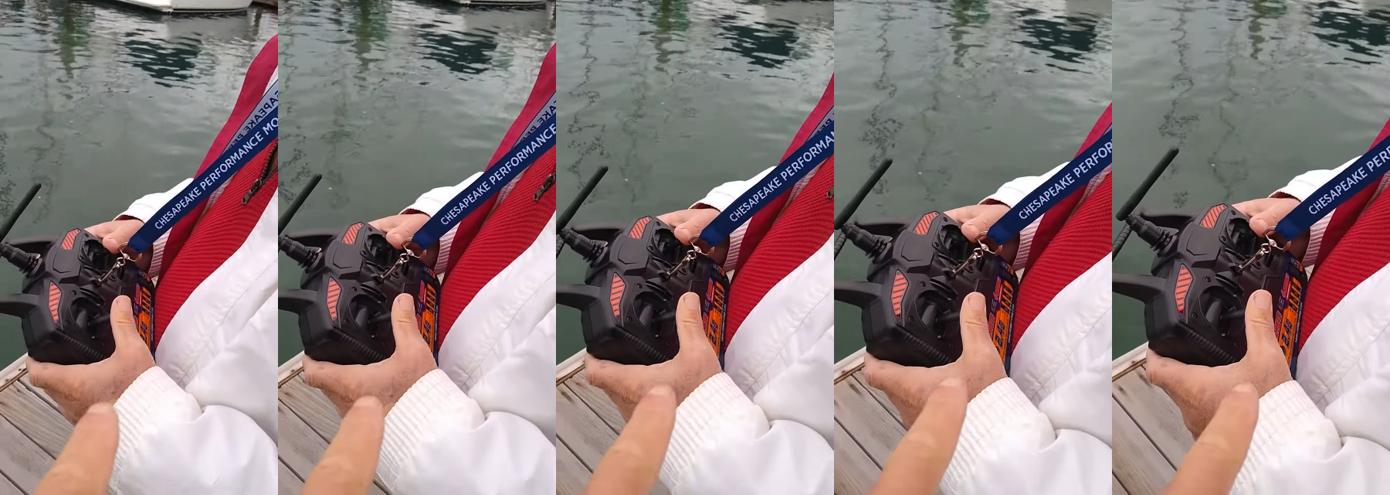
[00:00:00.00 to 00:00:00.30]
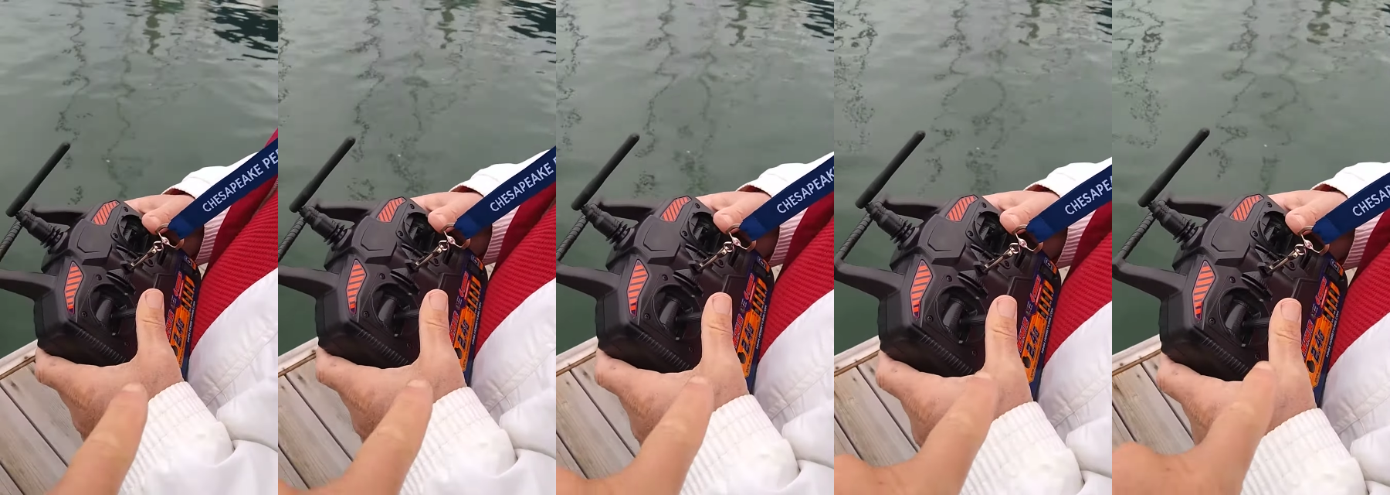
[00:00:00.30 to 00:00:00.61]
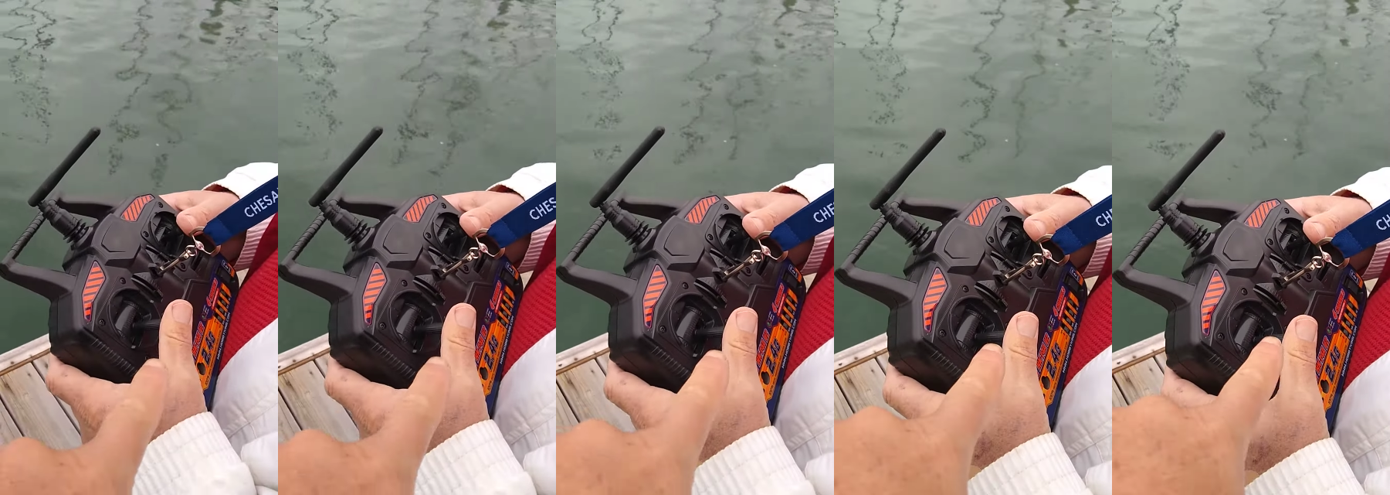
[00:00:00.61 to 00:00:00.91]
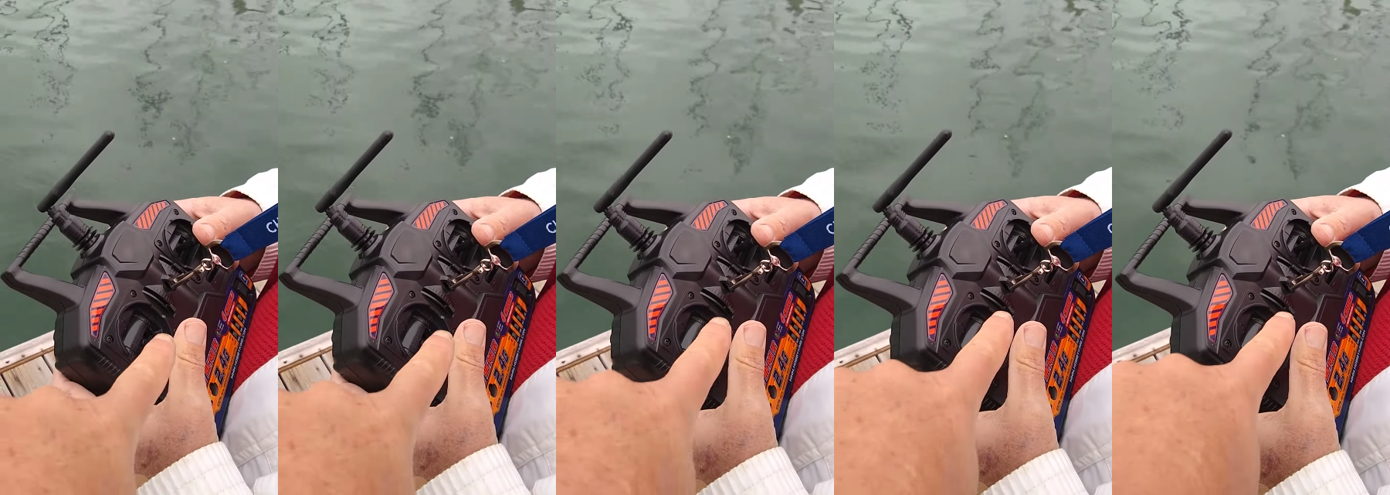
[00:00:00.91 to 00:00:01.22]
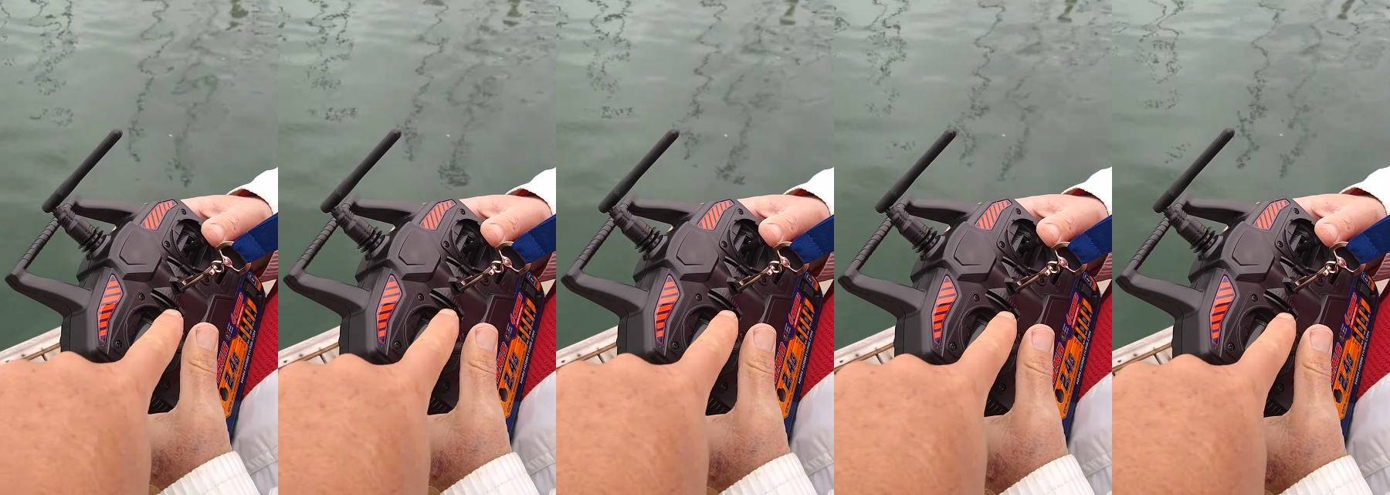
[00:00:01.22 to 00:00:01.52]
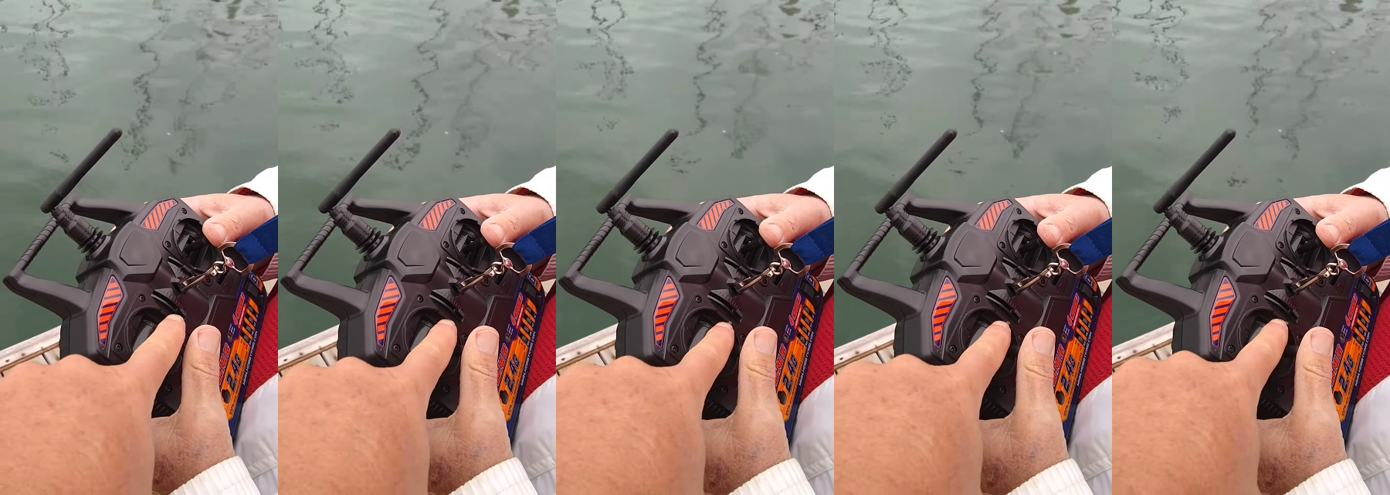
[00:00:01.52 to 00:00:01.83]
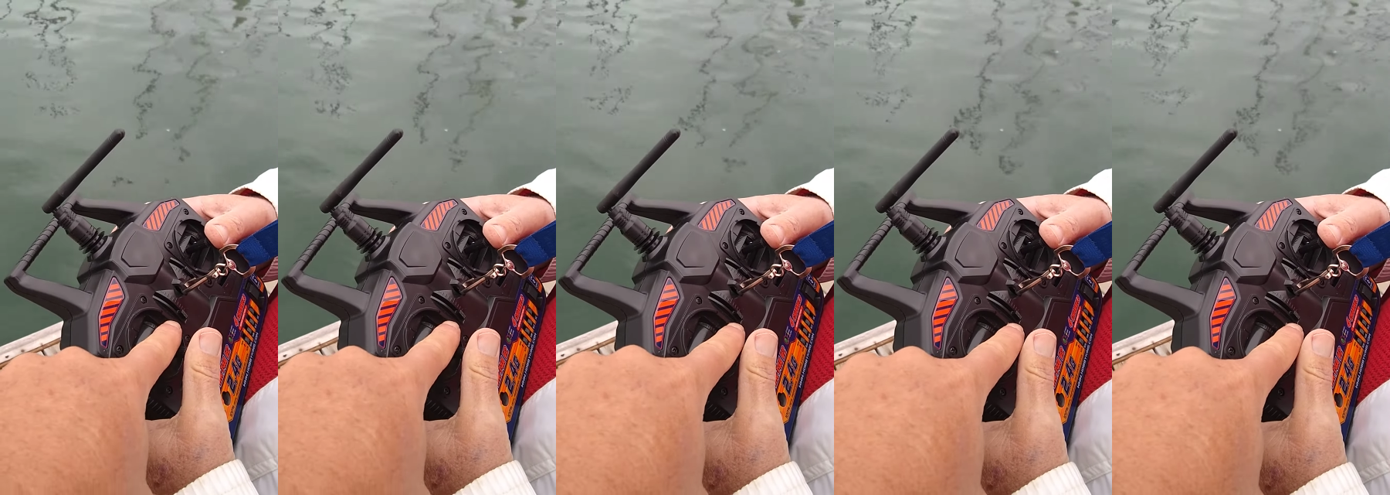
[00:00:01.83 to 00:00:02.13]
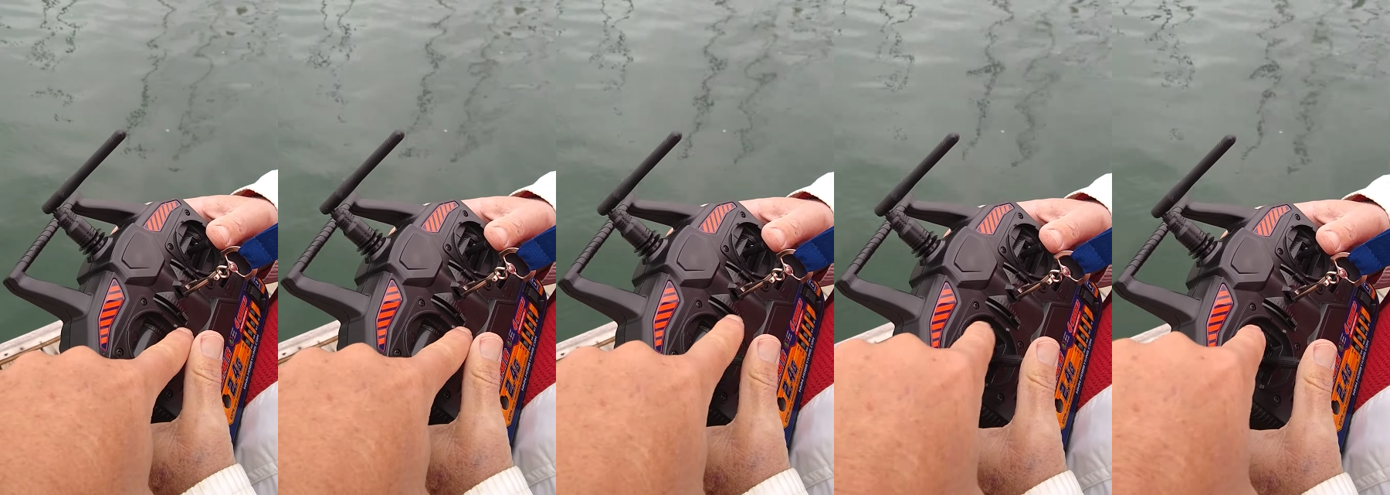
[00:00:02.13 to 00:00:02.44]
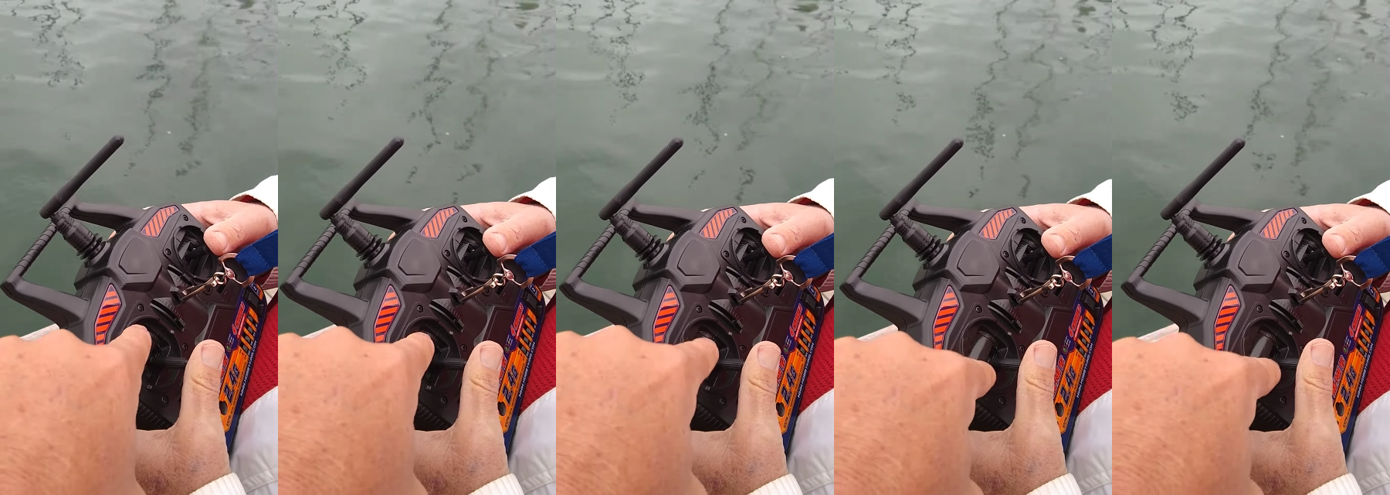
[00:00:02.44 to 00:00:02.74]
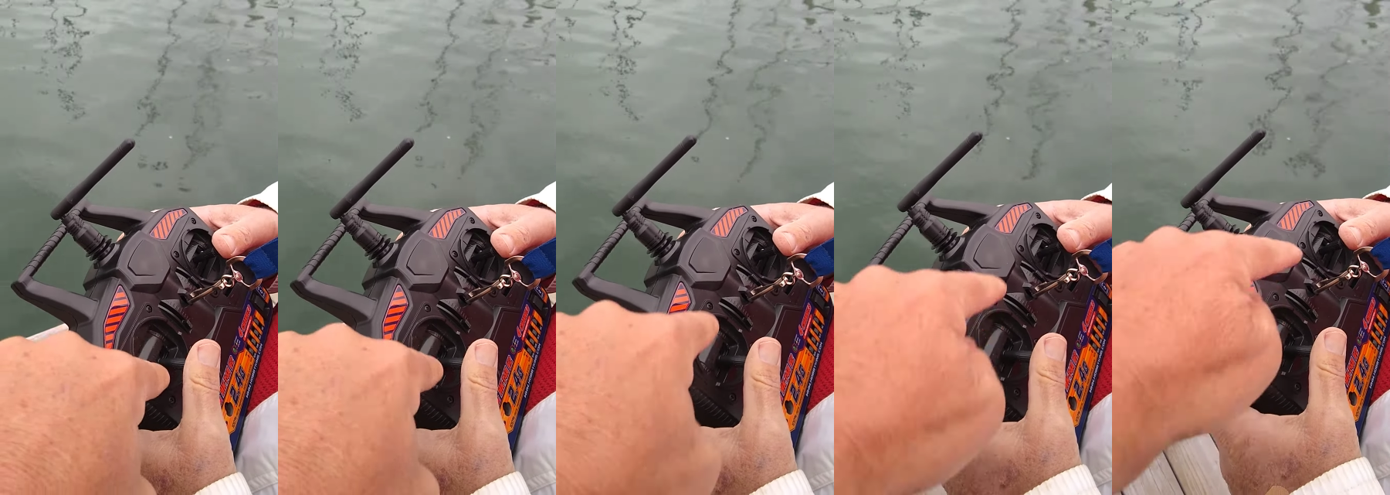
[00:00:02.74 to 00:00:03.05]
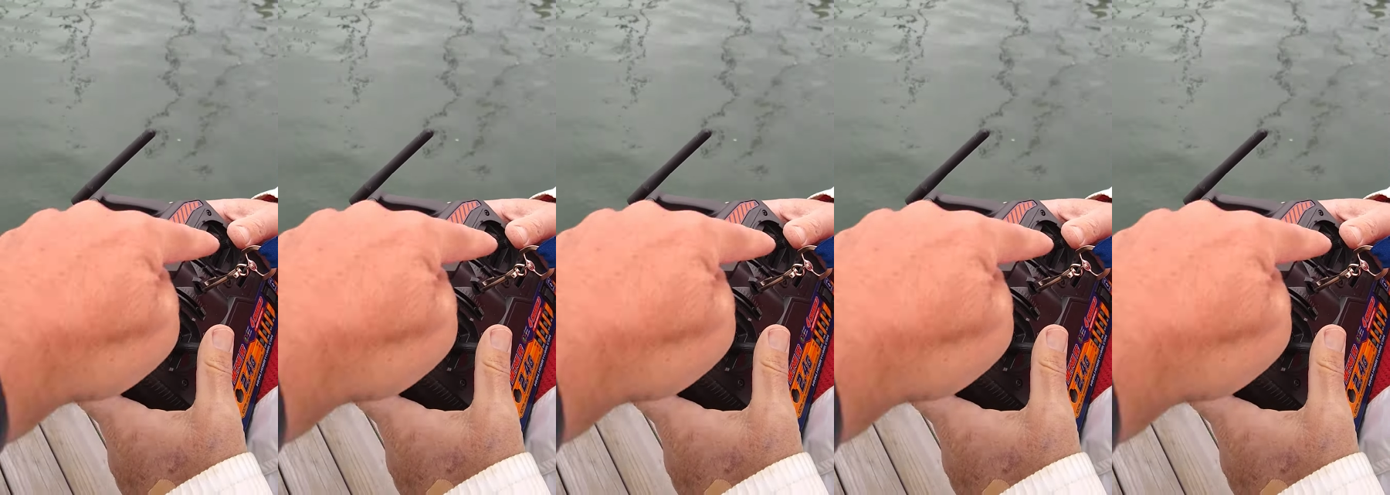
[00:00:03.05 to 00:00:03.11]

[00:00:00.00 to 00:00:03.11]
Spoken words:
[unreadable: no face in view]